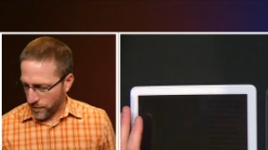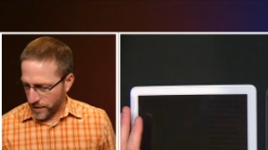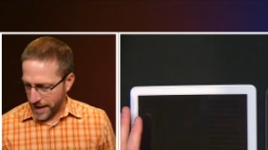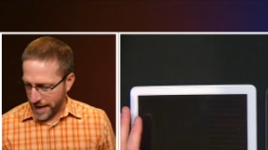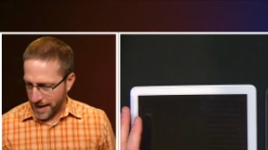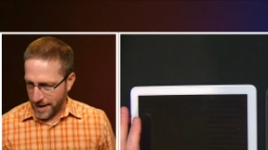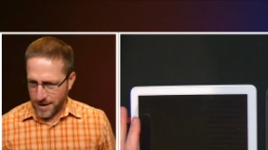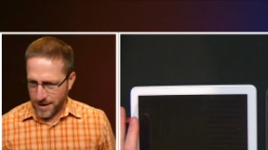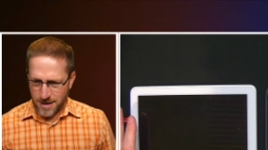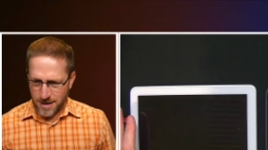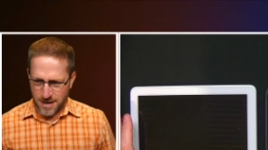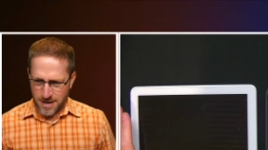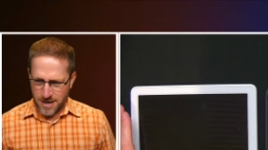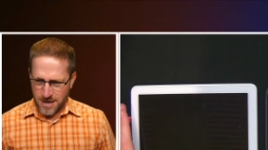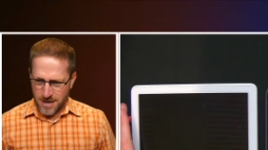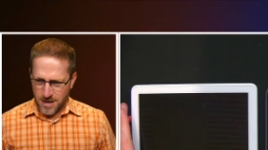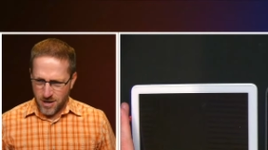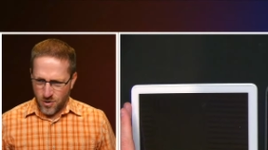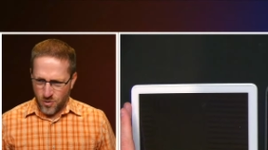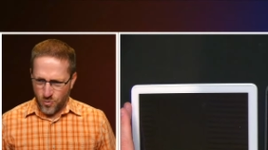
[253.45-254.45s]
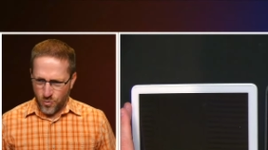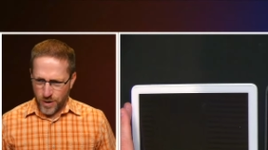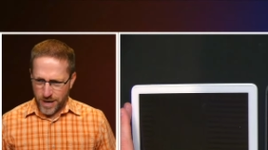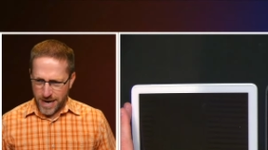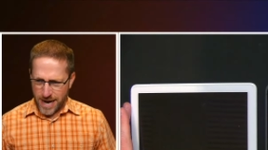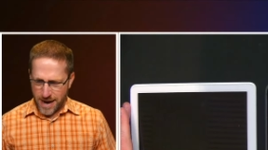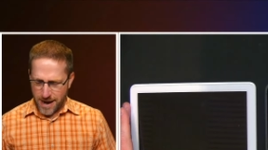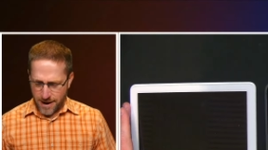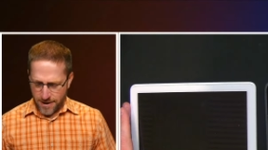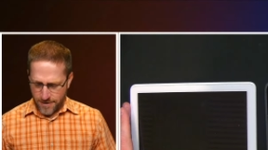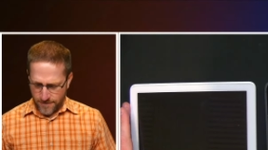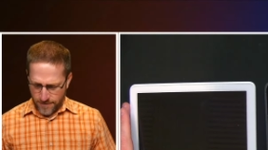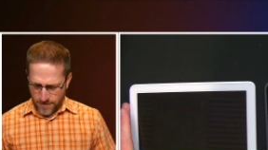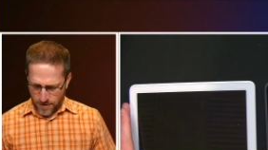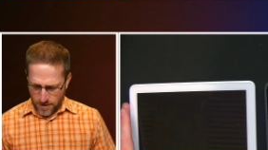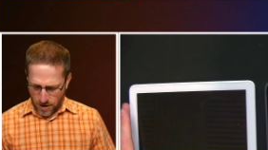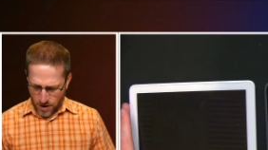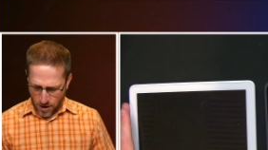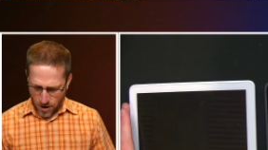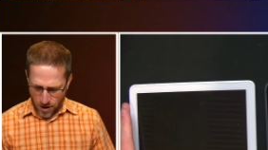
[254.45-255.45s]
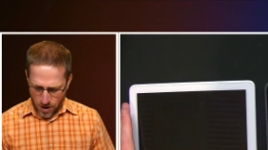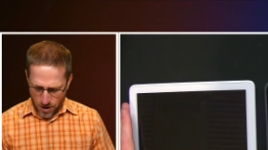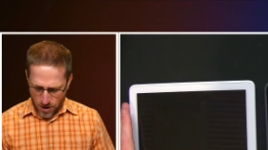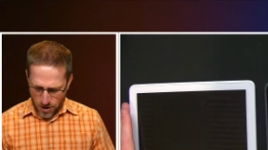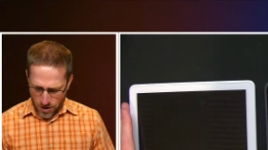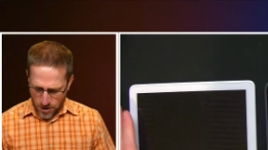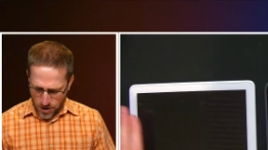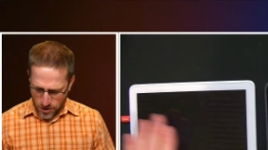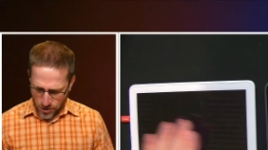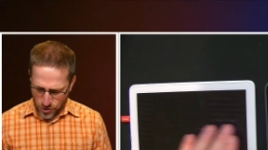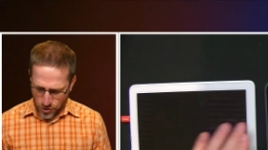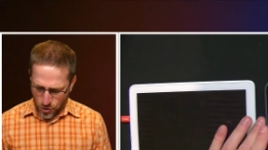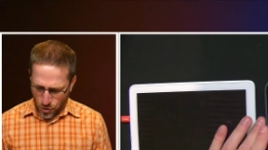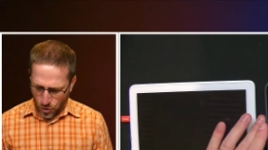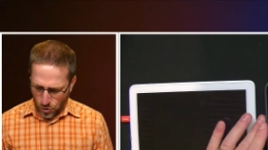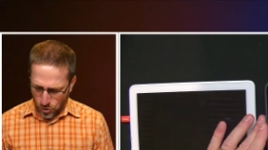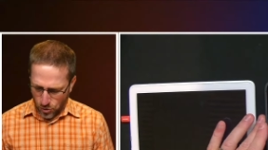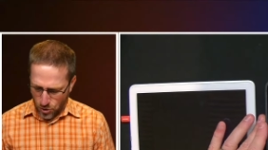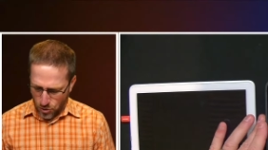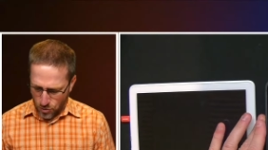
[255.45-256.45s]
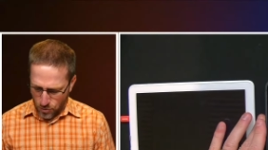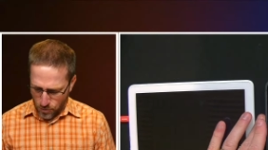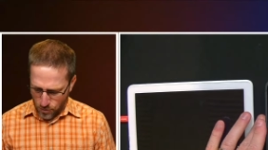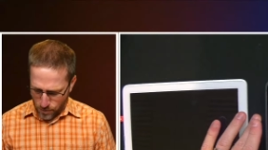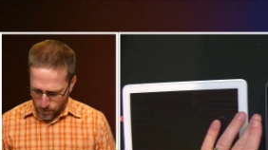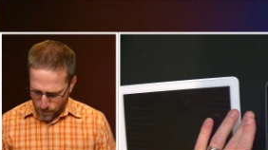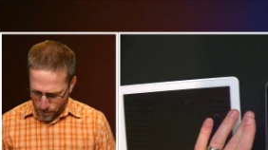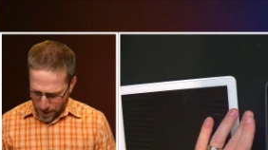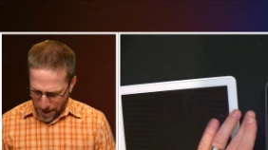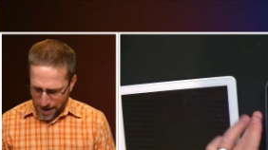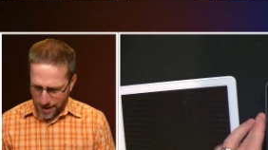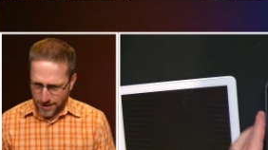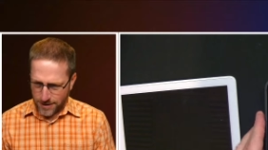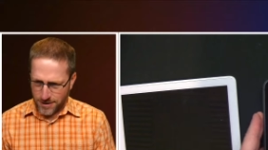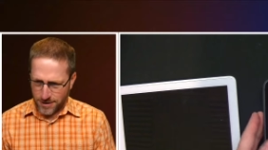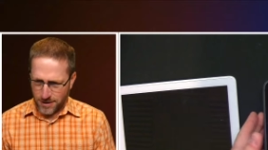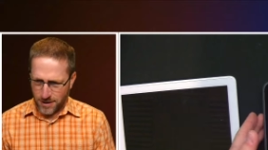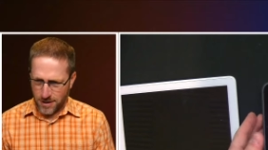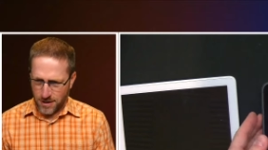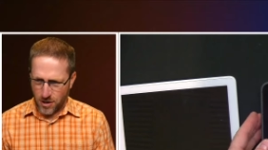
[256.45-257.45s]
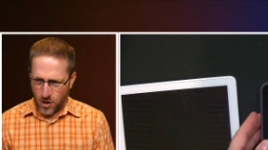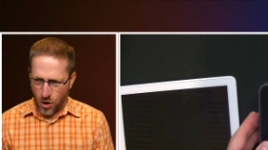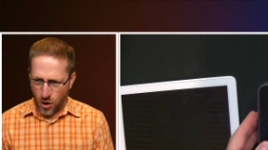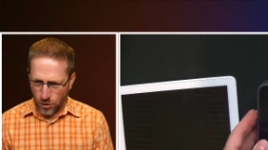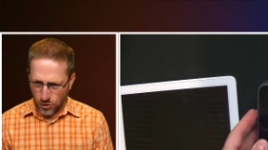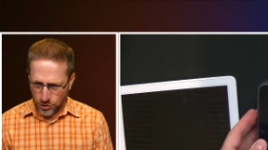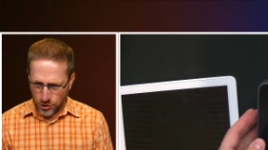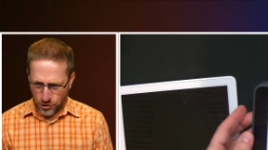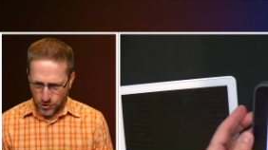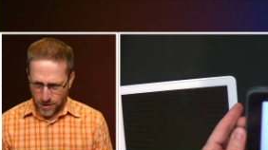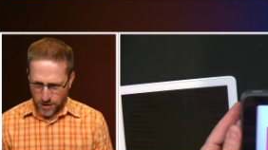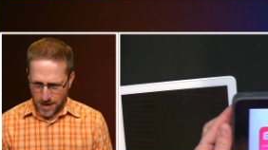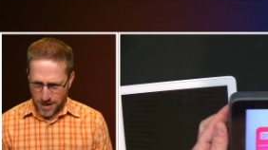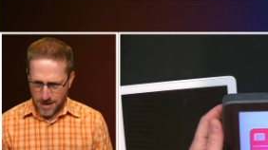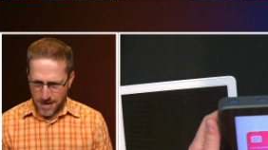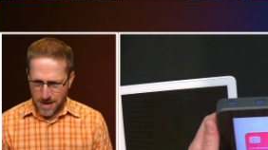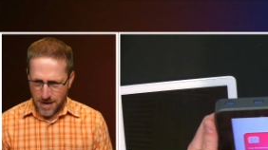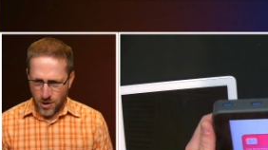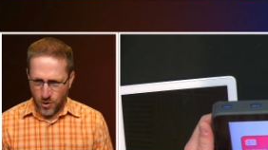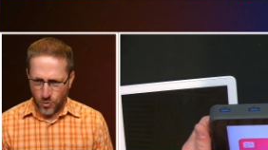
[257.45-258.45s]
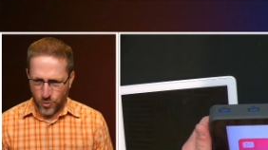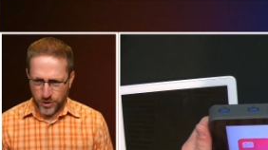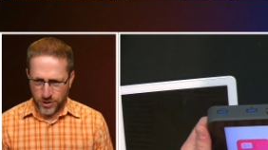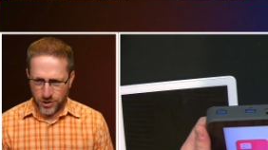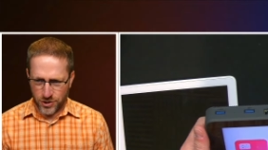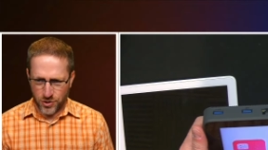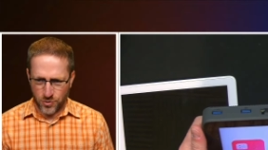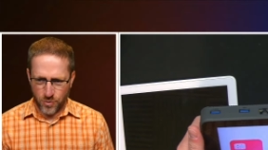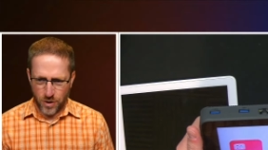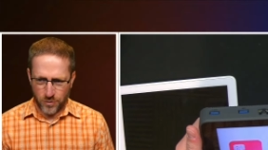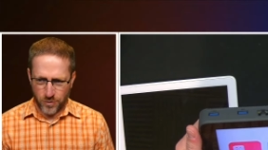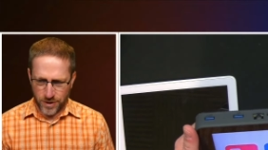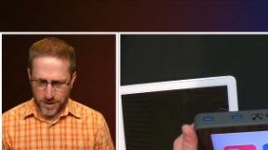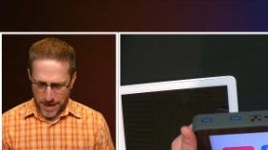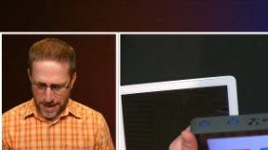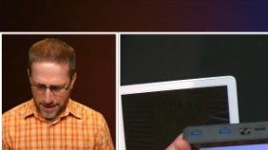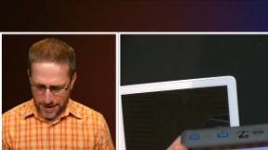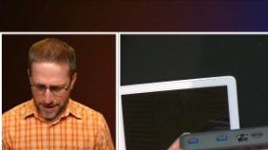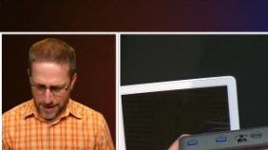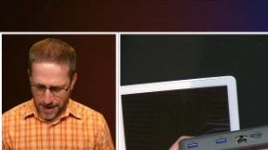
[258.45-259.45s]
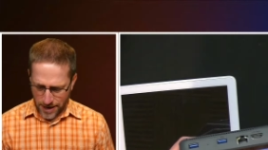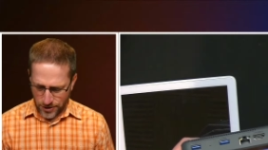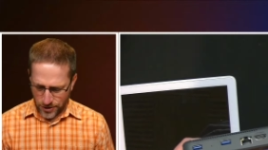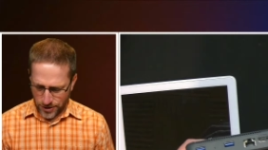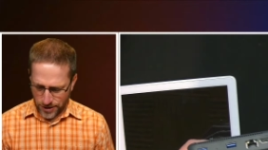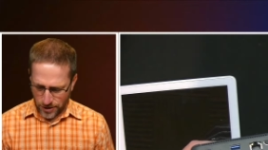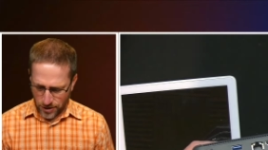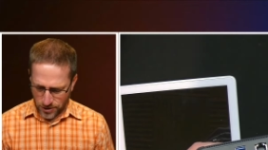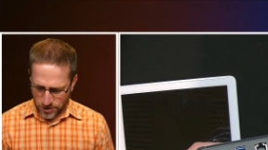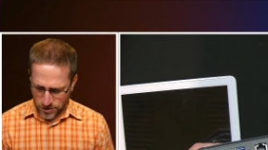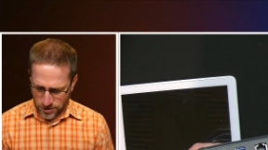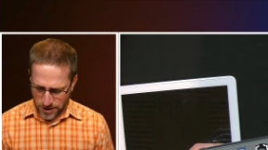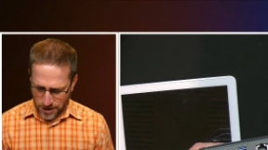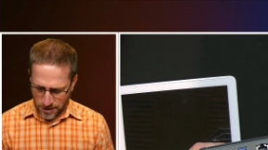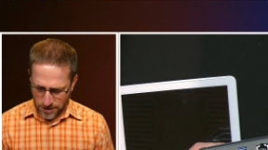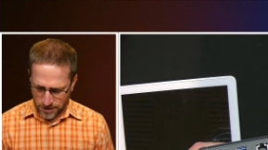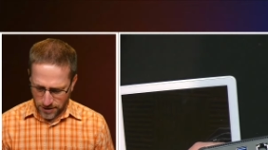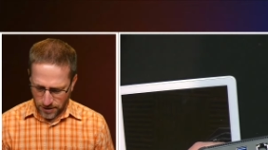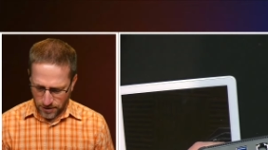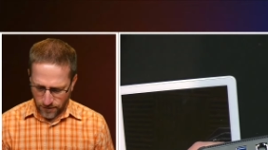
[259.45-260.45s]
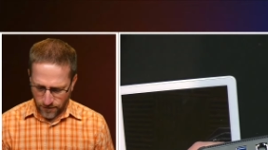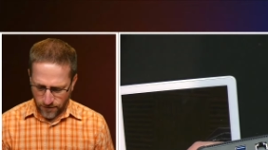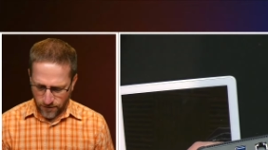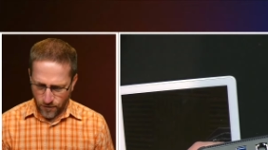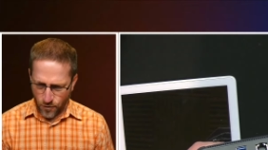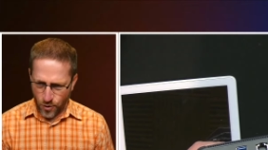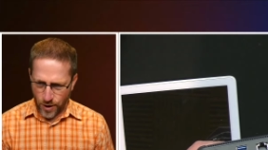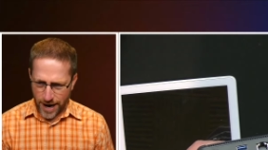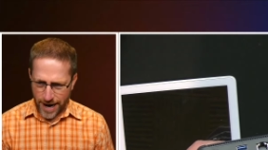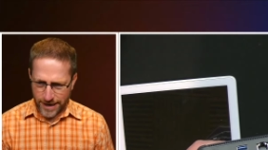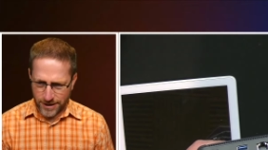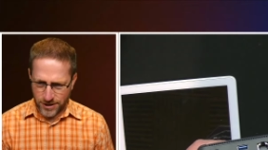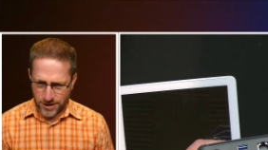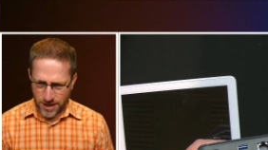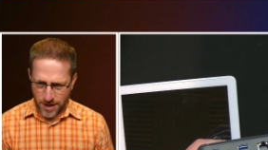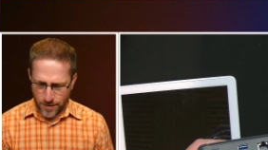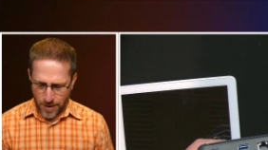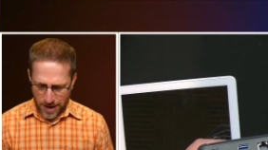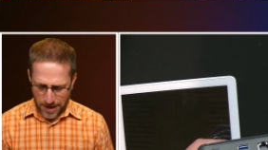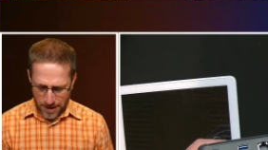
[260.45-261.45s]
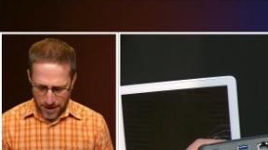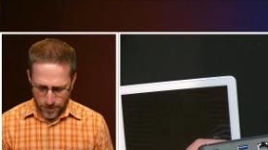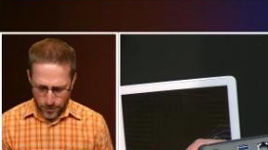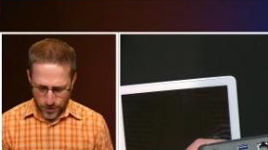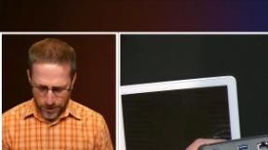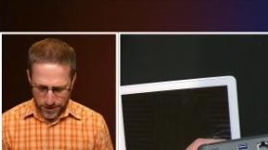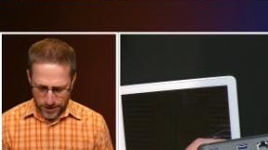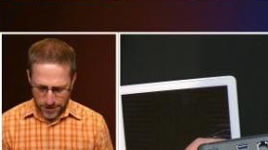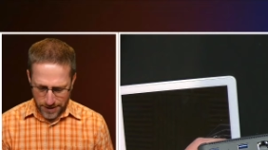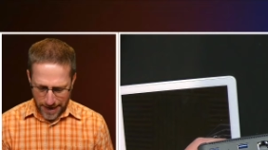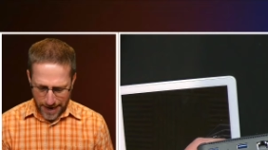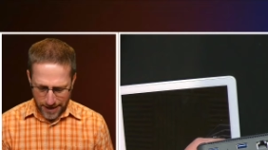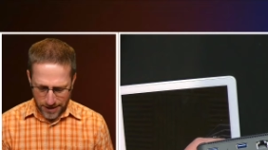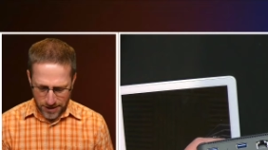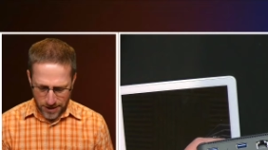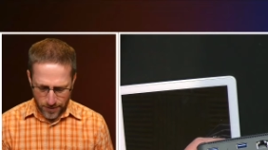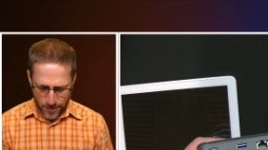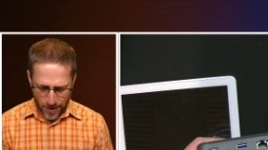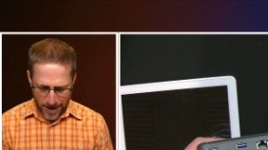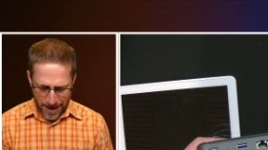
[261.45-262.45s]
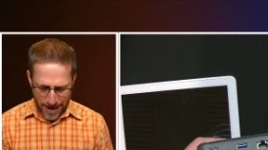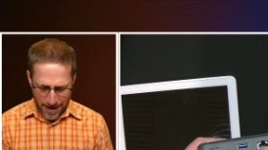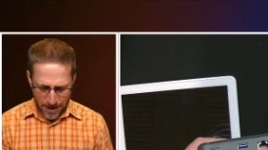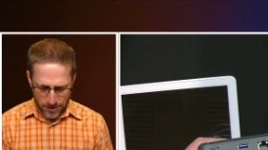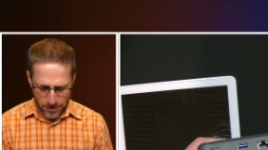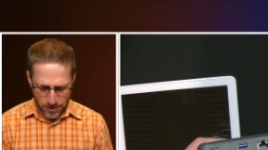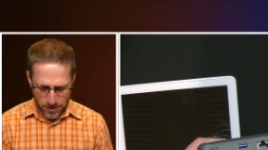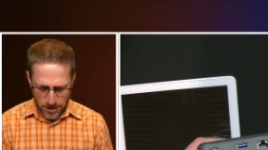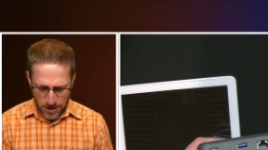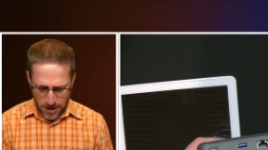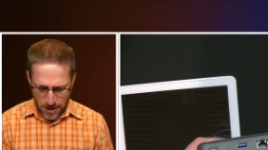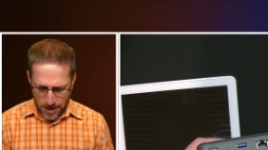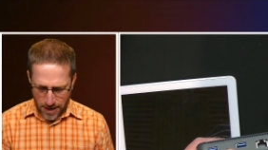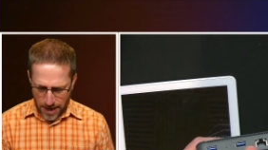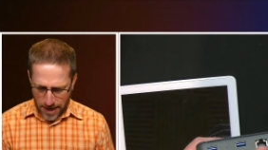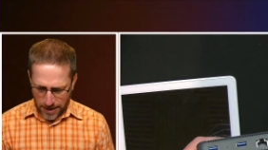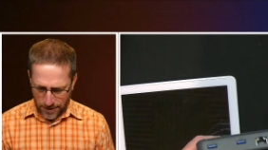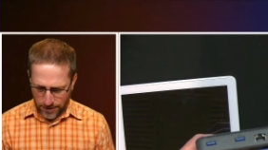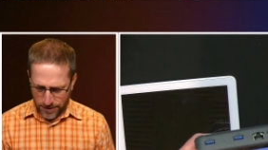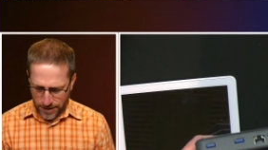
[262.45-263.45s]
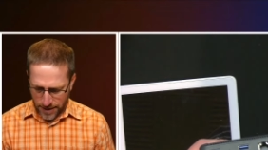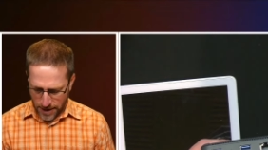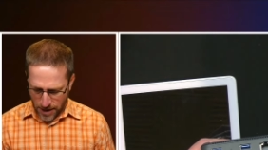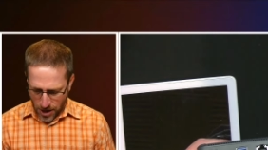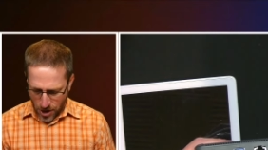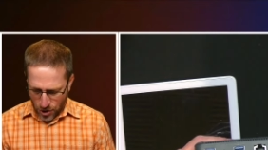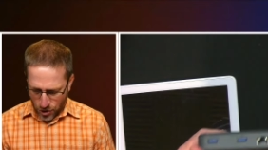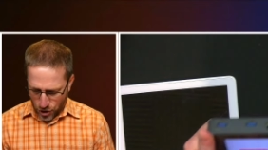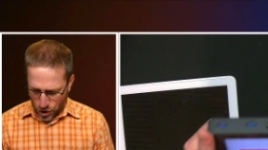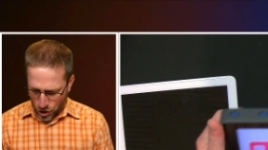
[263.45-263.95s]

overhead. We have our YOLO Box Ultra which is the one with NDI. You can also tell it's got the four HDMI inputs, HDMI out, and everything.